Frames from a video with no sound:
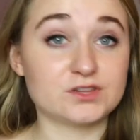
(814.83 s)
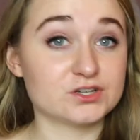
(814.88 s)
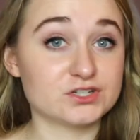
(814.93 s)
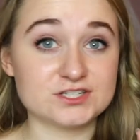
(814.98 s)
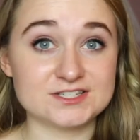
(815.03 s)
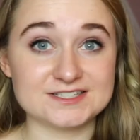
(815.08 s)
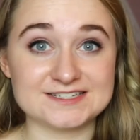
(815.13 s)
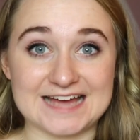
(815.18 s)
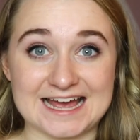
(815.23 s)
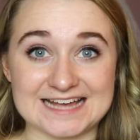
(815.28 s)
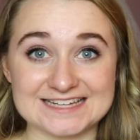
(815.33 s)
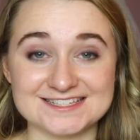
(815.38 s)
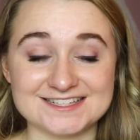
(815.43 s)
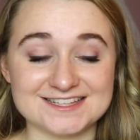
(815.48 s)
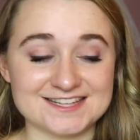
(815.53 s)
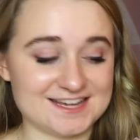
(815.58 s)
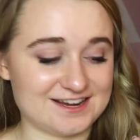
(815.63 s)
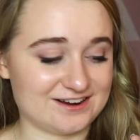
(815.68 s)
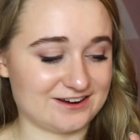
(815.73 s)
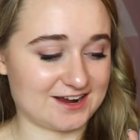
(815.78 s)
They're just a
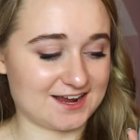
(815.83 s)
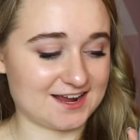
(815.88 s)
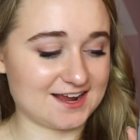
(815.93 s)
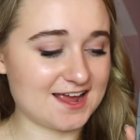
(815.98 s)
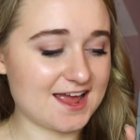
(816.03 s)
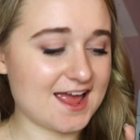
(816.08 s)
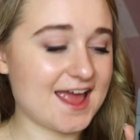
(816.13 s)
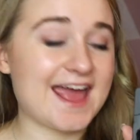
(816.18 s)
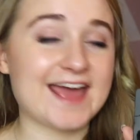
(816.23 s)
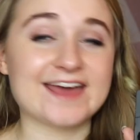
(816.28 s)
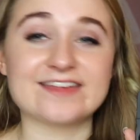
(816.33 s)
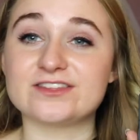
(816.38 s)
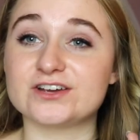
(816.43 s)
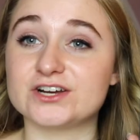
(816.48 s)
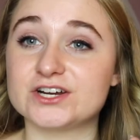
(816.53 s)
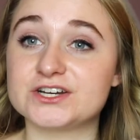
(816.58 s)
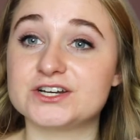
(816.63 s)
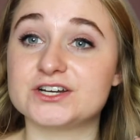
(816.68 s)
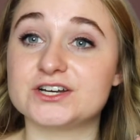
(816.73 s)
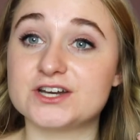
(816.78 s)
tassel earring.
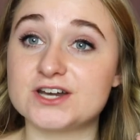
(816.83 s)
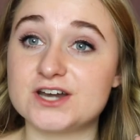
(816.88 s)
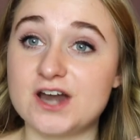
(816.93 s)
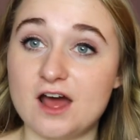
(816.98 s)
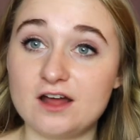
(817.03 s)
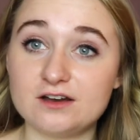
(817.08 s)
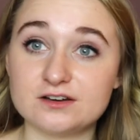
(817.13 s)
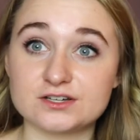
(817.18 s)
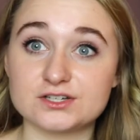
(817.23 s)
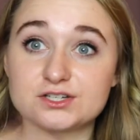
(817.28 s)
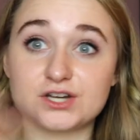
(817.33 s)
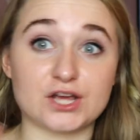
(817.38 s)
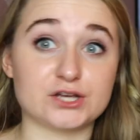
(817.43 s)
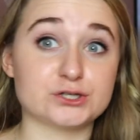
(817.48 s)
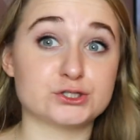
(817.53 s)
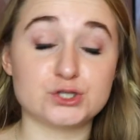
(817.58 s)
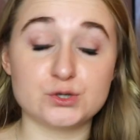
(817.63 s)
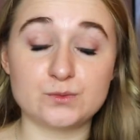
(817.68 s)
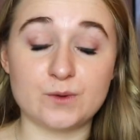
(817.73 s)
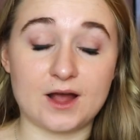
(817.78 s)
They're not
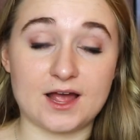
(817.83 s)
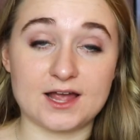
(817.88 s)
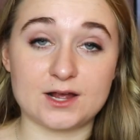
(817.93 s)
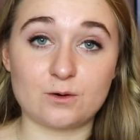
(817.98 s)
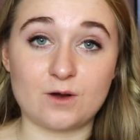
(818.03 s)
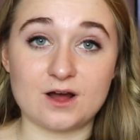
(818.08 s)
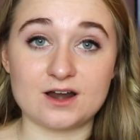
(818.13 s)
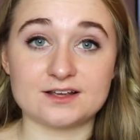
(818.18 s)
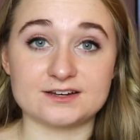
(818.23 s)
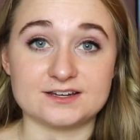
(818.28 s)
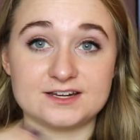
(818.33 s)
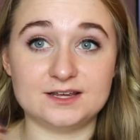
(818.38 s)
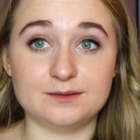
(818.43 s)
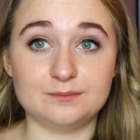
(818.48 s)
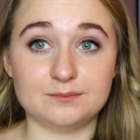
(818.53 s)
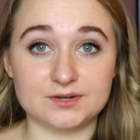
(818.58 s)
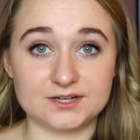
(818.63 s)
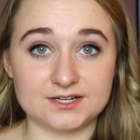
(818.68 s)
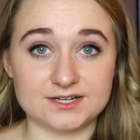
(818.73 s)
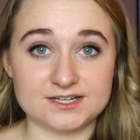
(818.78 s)
like super high quality,
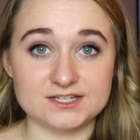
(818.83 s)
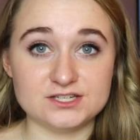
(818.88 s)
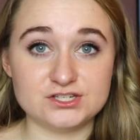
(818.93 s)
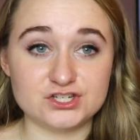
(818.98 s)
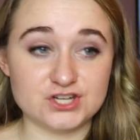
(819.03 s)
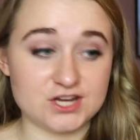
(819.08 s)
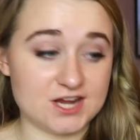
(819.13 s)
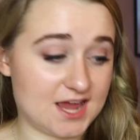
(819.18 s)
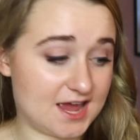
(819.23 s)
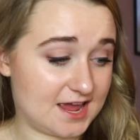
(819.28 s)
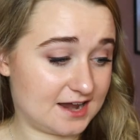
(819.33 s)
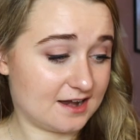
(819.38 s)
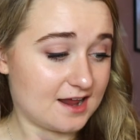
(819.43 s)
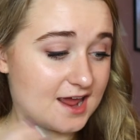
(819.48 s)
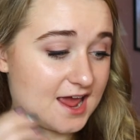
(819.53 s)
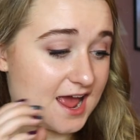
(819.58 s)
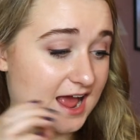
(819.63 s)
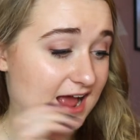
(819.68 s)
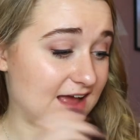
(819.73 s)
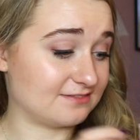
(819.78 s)
but it is Shein
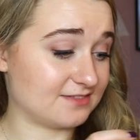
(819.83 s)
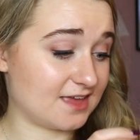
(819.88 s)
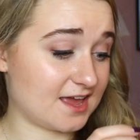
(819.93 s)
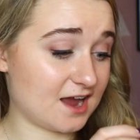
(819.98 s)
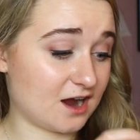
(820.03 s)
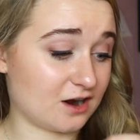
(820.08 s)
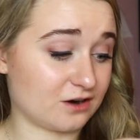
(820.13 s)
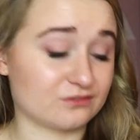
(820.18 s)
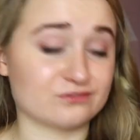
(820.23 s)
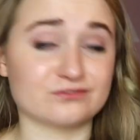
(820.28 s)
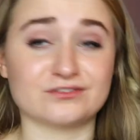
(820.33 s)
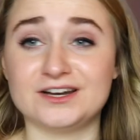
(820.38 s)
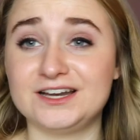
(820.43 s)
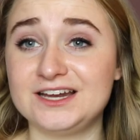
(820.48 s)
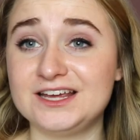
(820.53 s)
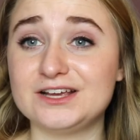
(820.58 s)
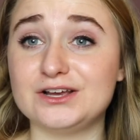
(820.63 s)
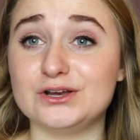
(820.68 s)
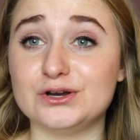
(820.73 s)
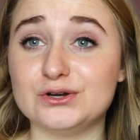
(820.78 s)
and they are
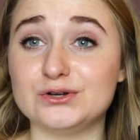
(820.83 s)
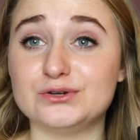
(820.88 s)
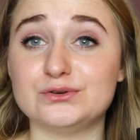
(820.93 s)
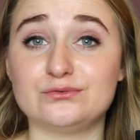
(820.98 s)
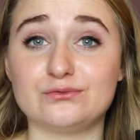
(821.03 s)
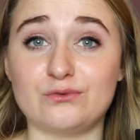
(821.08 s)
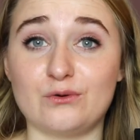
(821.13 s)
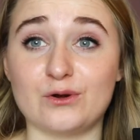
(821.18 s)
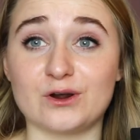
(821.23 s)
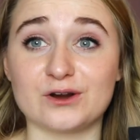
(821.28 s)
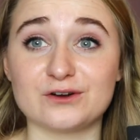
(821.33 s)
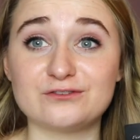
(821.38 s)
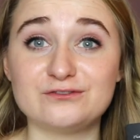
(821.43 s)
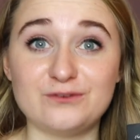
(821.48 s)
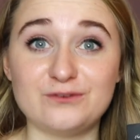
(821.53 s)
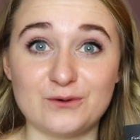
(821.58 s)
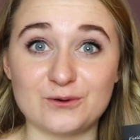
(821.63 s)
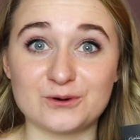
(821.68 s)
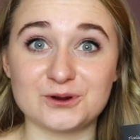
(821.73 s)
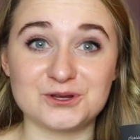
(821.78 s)
really good for
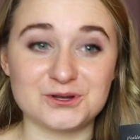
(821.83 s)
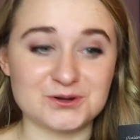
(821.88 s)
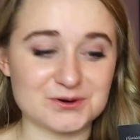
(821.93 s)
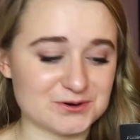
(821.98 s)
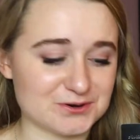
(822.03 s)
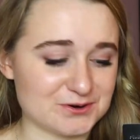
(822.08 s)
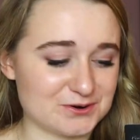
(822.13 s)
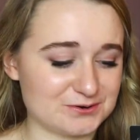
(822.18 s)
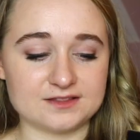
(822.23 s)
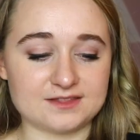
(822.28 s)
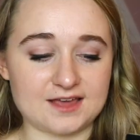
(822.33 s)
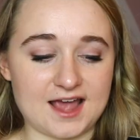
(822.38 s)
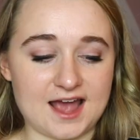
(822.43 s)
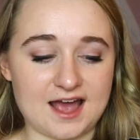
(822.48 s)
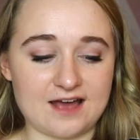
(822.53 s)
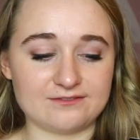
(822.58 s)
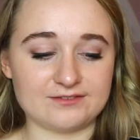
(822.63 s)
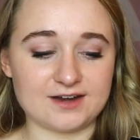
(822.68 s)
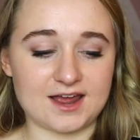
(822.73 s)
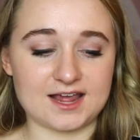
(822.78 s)
four euro. They
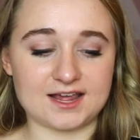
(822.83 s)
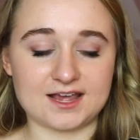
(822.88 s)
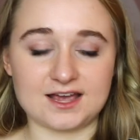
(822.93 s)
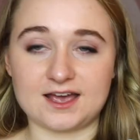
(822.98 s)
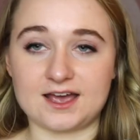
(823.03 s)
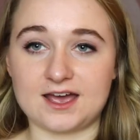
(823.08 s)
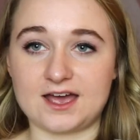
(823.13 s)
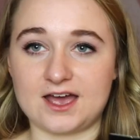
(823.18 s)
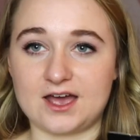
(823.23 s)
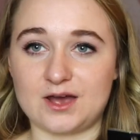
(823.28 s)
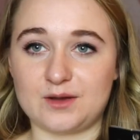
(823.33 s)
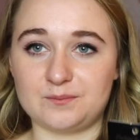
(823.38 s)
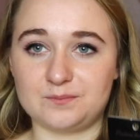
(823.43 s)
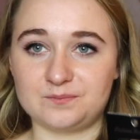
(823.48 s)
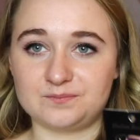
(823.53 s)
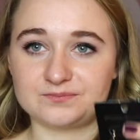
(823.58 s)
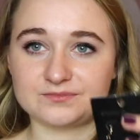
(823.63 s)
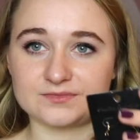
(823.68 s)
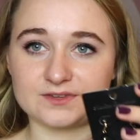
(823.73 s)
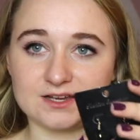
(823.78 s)
have like
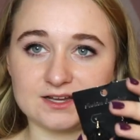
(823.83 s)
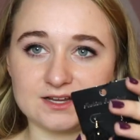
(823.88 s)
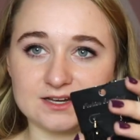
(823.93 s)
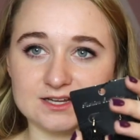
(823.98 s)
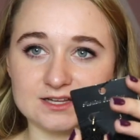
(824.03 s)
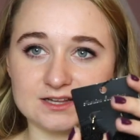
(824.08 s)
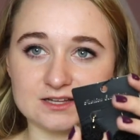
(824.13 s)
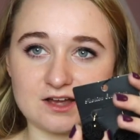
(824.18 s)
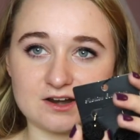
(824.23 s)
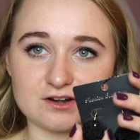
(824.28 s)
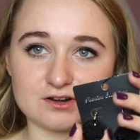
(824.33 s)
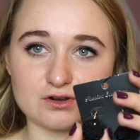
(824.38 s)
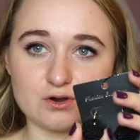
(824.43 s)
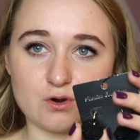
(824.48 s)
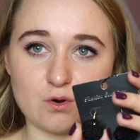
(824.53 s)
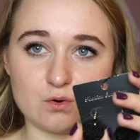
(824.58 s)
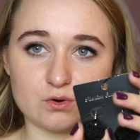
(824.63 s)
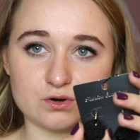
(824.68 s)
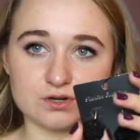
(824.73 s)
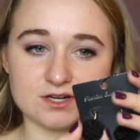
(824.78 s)
um, a little kind of
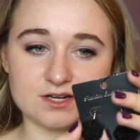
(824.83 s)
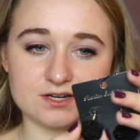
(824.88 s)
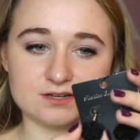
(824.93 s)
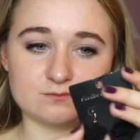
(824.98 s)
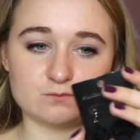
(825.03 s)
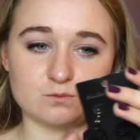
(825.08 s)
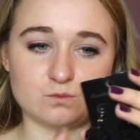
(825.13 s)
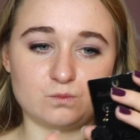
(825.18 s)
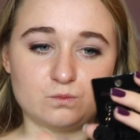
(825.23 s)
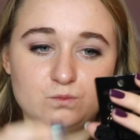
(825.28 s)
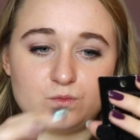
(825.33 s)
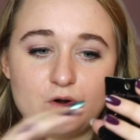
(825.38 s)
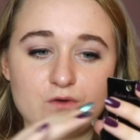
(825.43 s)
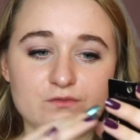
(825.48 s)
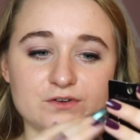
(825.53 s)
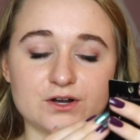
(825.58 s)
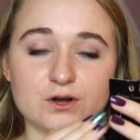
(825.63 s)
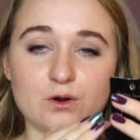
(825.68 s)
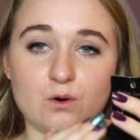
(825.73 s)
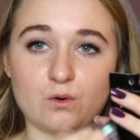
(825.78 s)
corded,
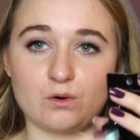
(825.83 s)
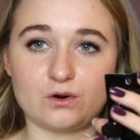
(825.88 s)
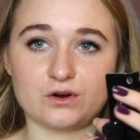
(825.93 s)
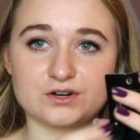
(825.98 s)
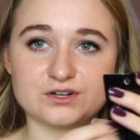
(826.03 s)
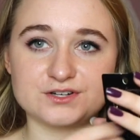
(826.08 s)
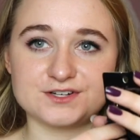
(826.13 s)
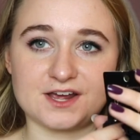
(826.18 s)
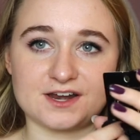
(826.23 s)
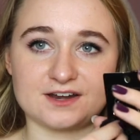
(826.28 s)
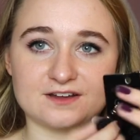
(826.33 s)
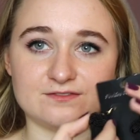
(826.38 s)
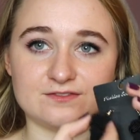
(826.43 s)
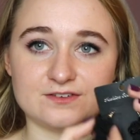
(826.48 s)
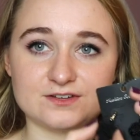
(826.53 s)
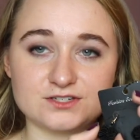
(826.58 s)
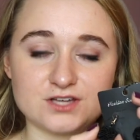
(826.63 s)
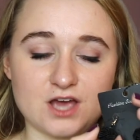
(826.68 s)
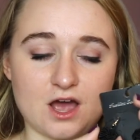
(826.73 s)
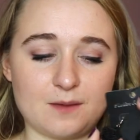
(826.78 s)
woven cord kind of
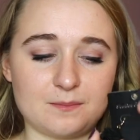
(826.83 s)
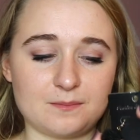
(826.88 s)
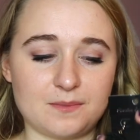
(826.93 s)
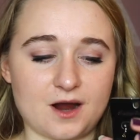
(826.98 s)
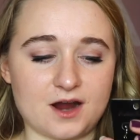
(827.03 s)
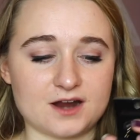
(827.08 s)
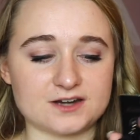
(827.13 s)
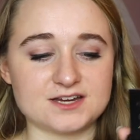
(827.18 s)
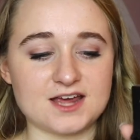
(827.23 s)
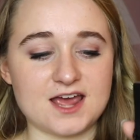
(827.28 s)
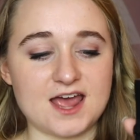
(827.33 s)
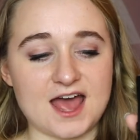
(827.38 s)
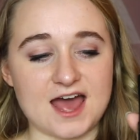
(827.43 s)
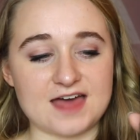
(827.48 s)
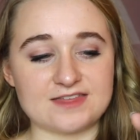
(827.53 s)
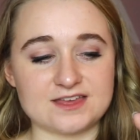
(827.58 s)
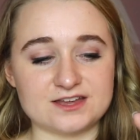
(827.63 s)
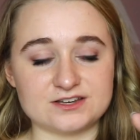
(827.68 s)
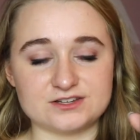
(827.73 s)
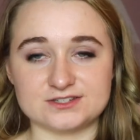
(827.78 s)
top part
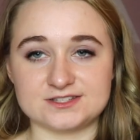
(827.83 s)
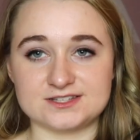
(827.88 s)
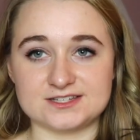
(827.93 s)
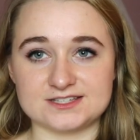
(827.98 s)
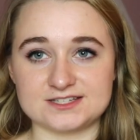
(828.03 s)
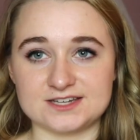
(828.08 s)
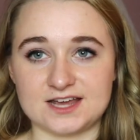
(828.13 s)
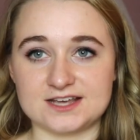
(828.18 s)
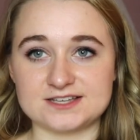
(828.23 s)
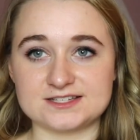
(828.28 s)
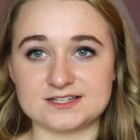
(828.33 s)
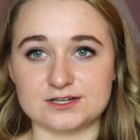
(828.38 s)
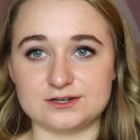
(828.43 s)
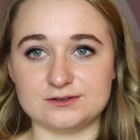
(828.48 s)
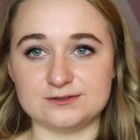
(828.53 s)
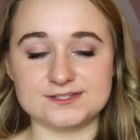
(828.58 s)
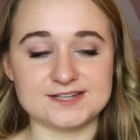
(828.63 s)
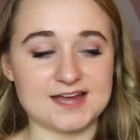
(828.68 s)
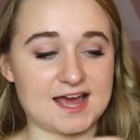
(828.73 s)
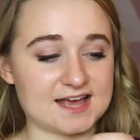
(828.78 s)
and then just this nice
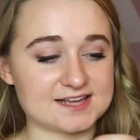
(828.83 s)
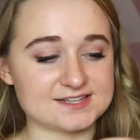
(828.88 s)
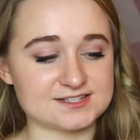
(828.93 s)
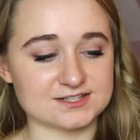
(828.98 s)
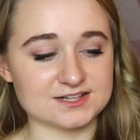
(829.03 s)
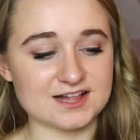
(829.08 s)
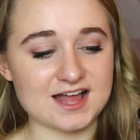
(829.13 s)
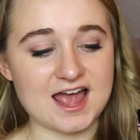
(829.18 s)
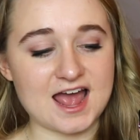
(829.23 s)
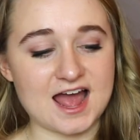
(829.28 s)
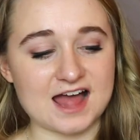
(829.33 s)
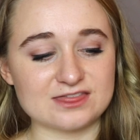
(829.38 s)
loose tassel.